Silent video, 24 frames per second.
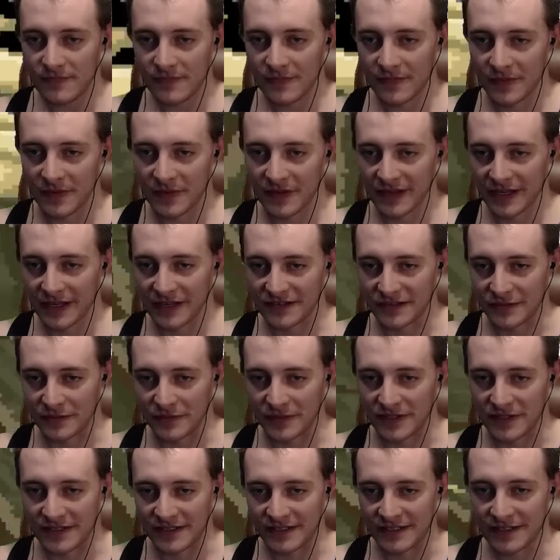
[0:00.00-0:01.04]
Oh, there goes
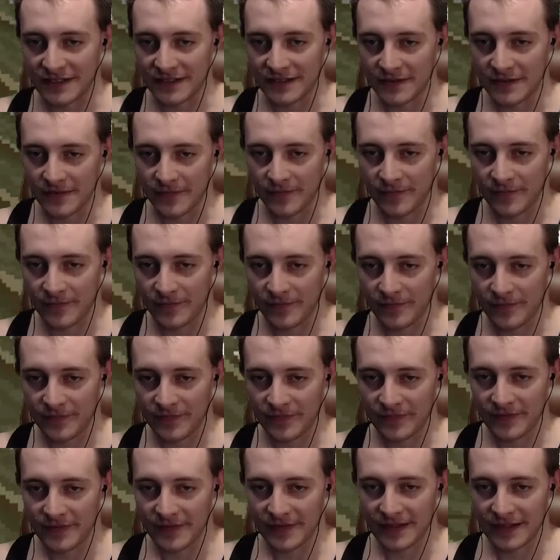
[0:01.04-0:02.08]
Luigi.
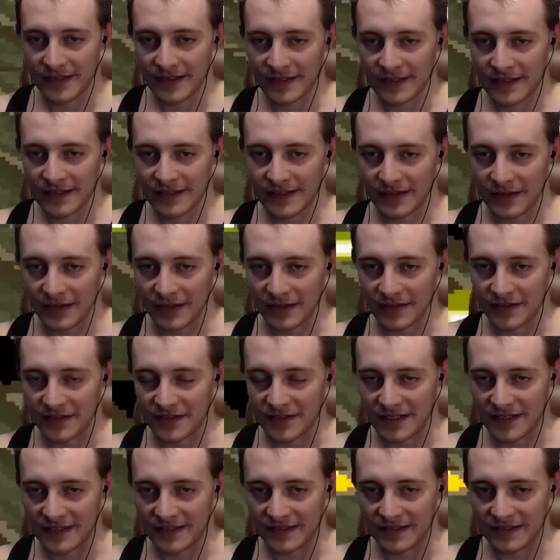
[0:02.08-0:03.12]
Oh,
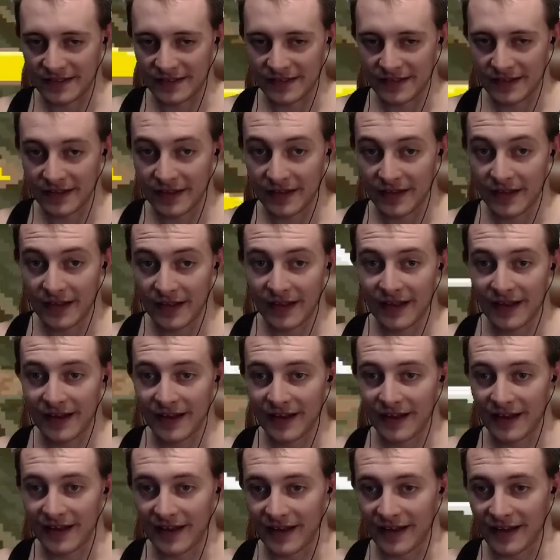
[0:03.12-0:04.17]
jeez.
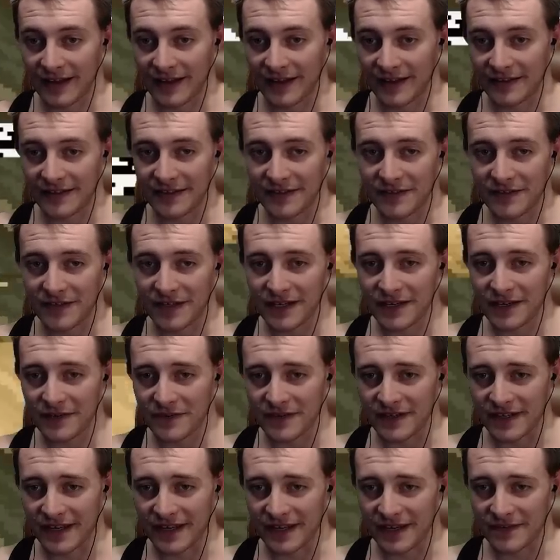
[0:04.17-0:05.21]
Ah, oh, no, I don't
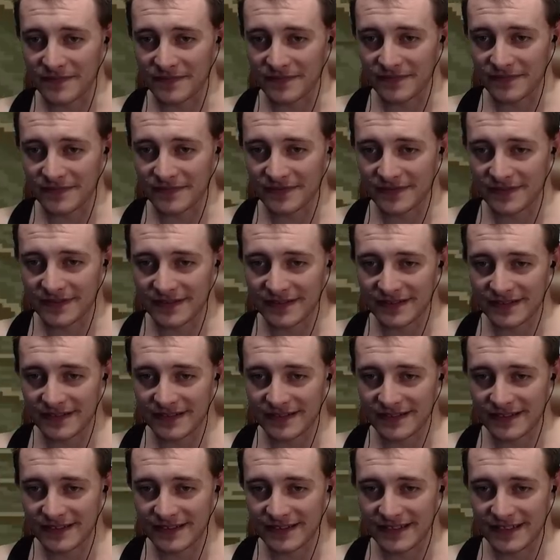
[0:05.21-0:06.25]
want to come
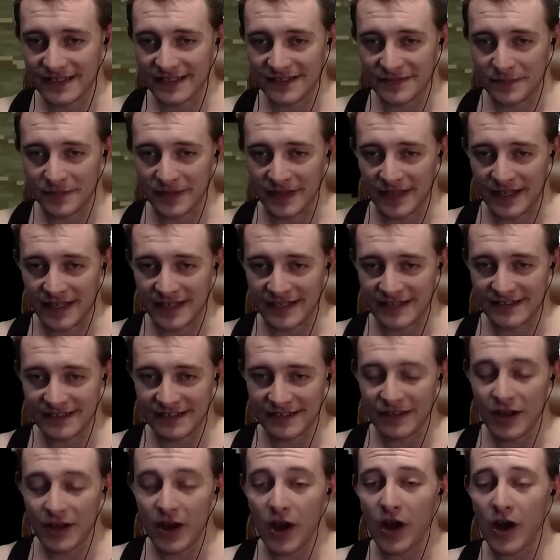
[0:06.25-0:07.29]
this place.
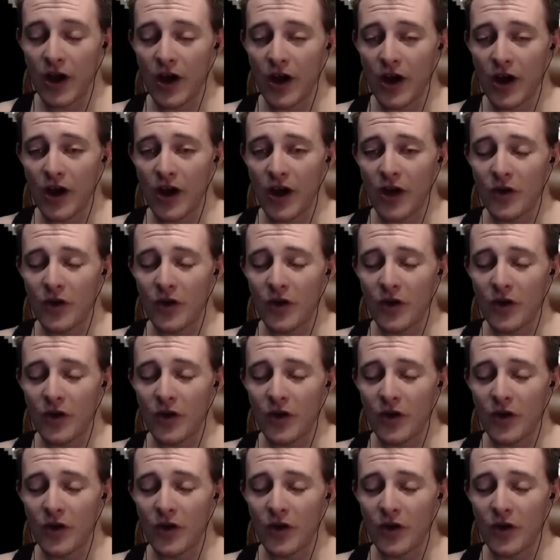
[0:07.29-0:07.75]
No,